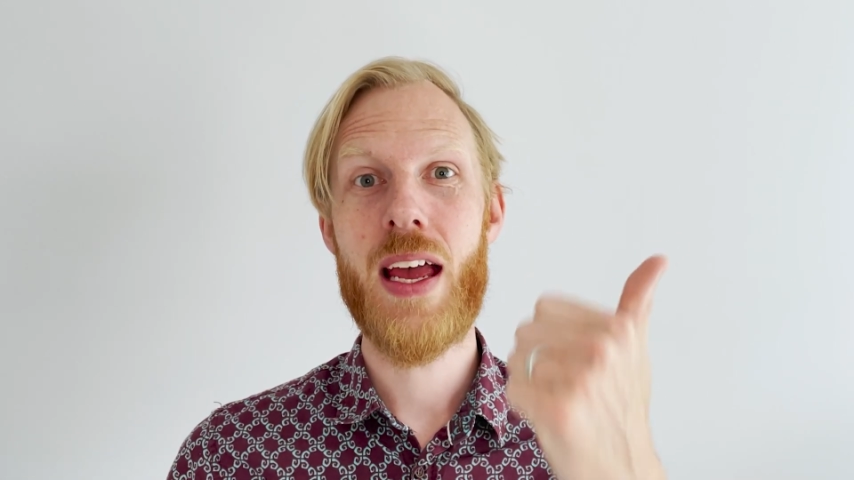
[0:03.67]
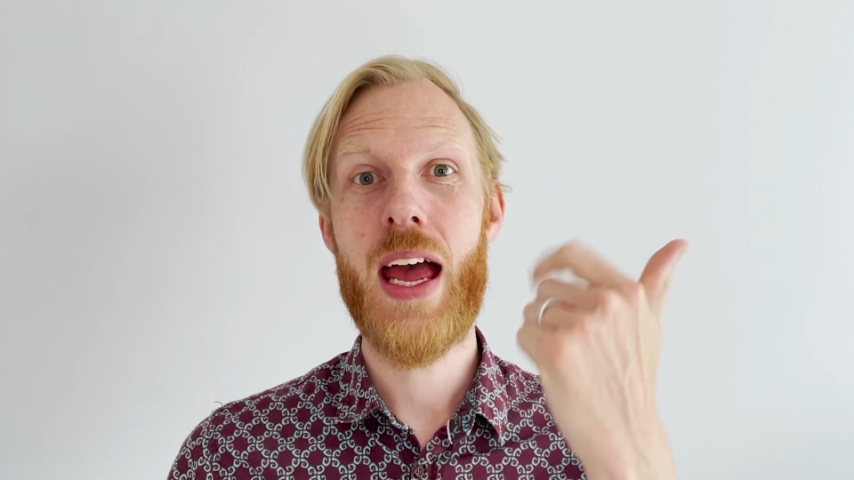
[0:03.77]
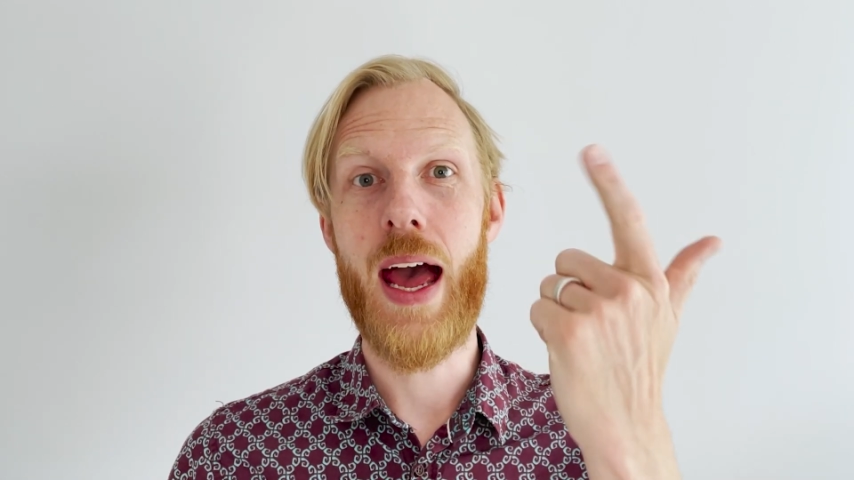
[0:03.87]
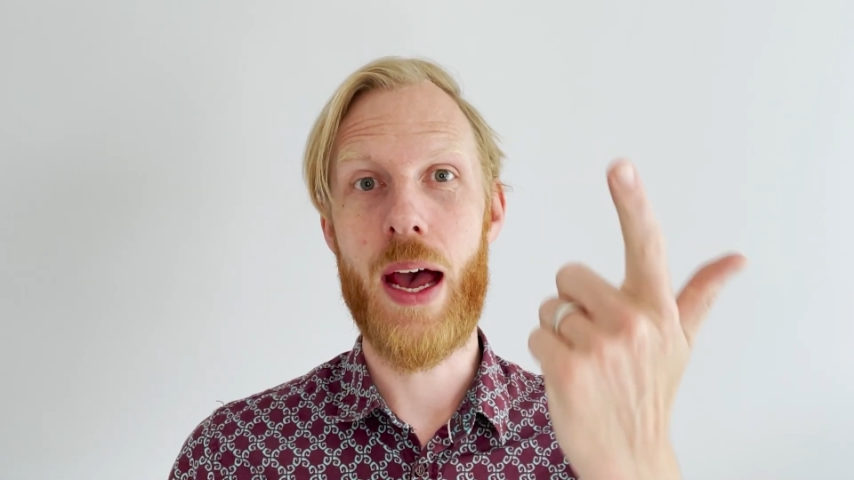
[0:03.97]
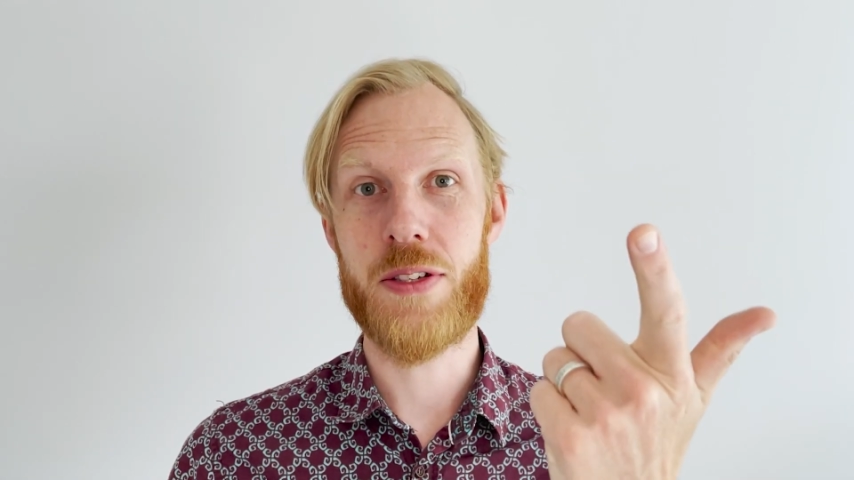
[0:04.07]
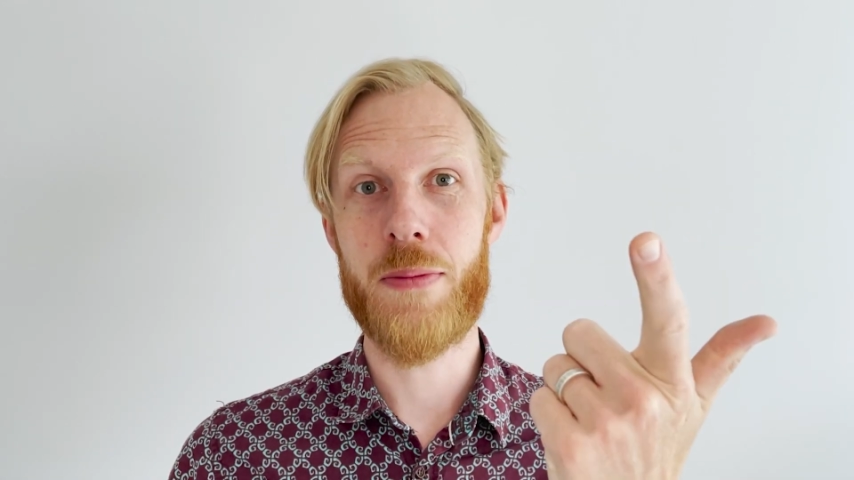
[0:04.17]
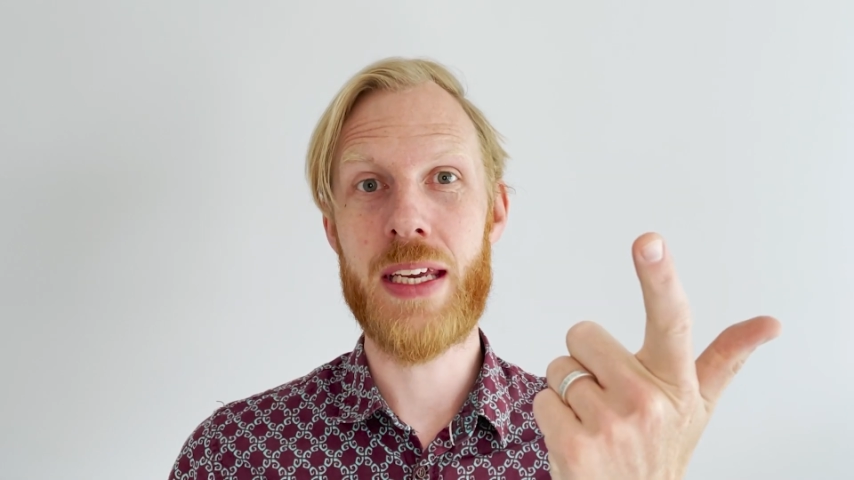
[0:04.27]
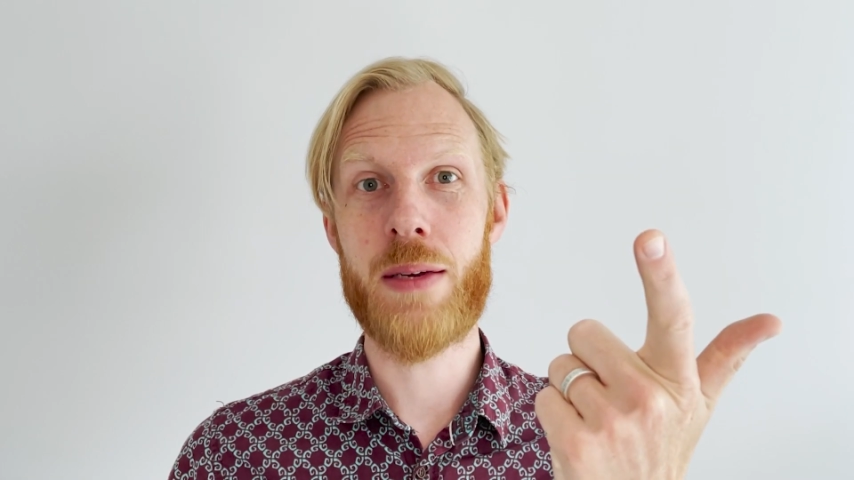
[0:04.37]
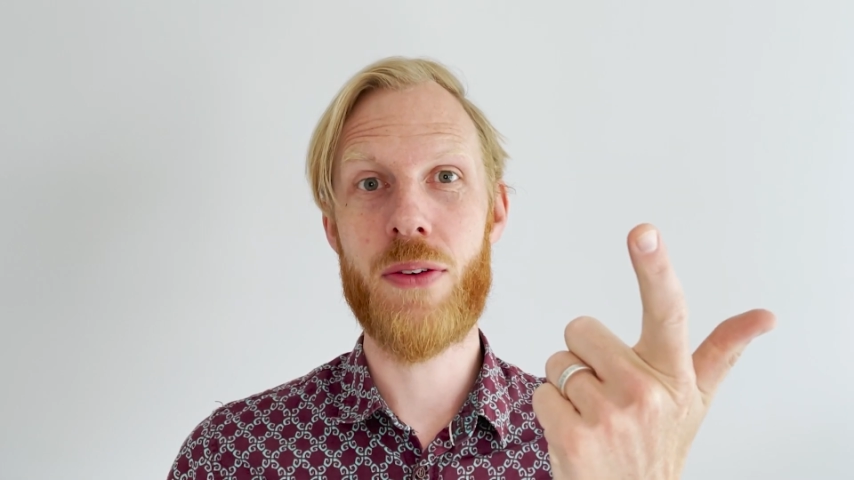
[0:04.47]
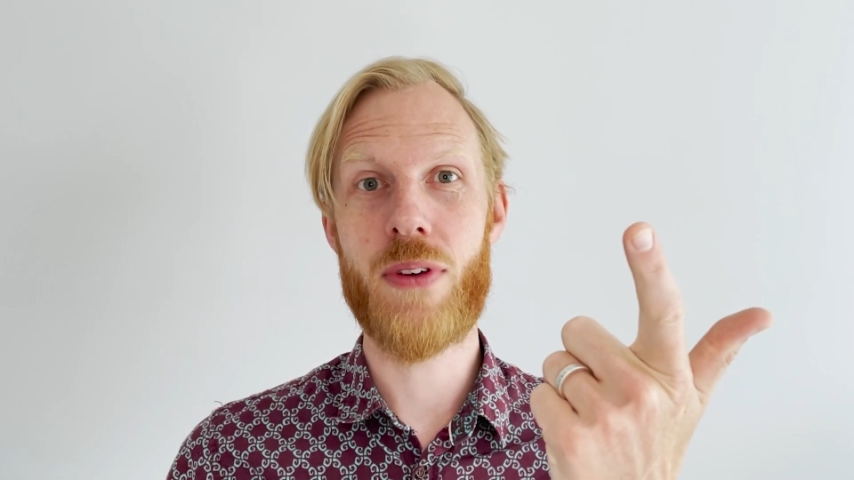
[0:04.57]
how to make
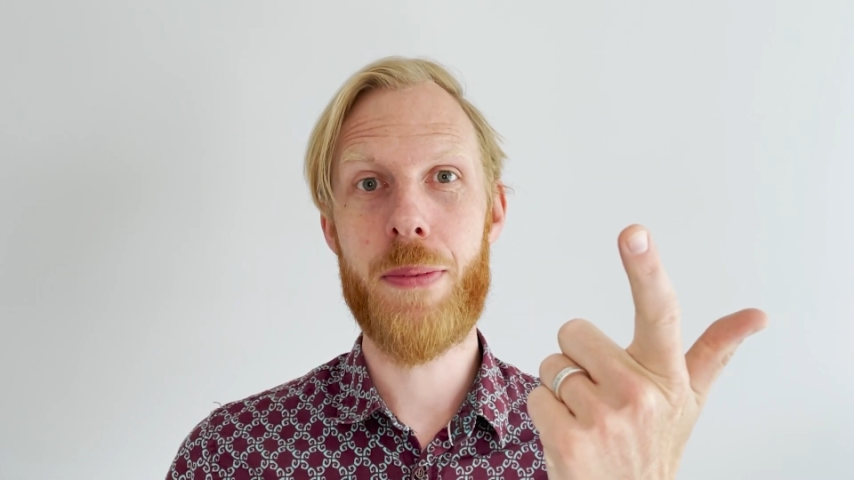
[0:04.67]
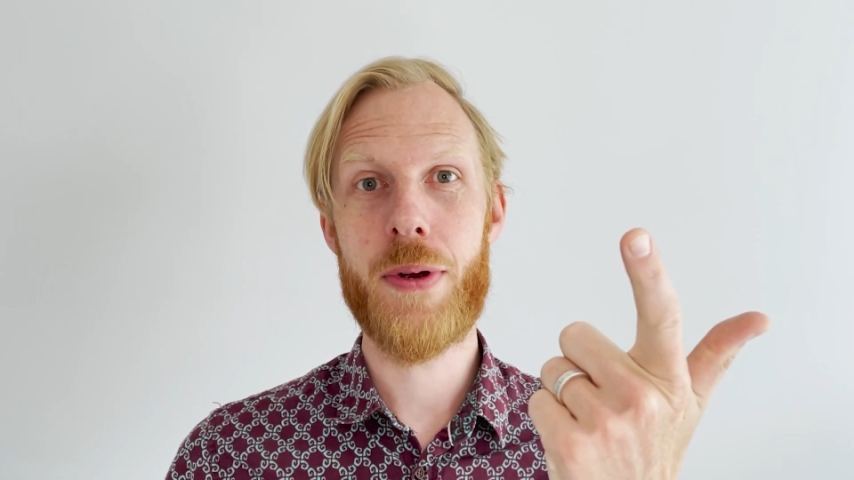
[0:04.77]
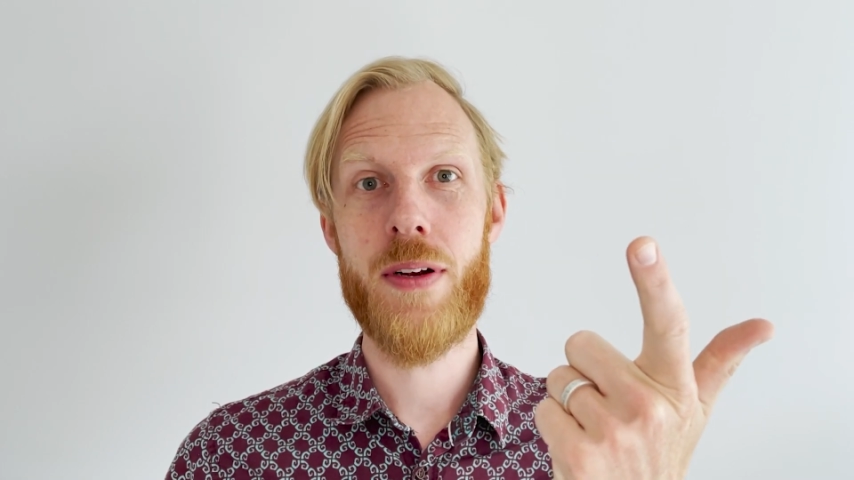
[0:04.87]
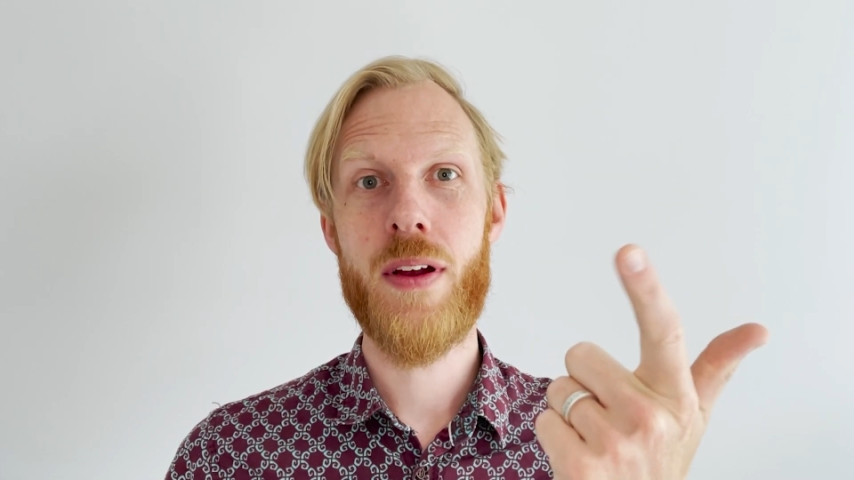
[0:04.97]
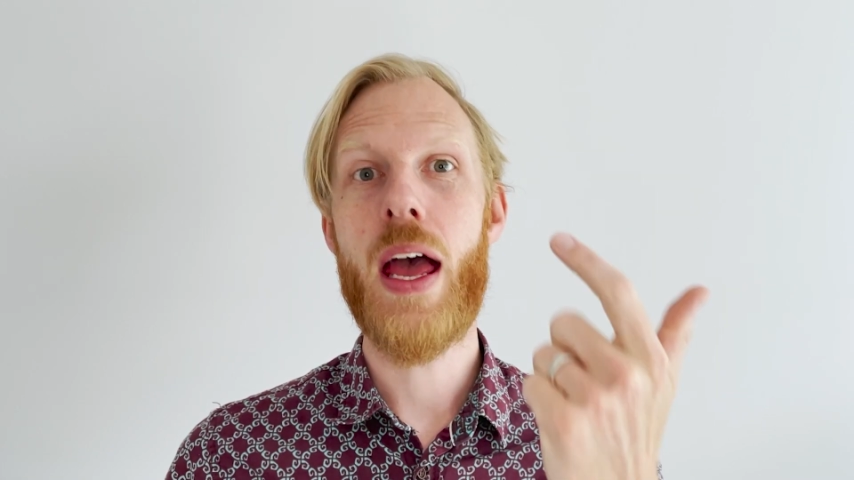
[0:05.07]
them in Repper,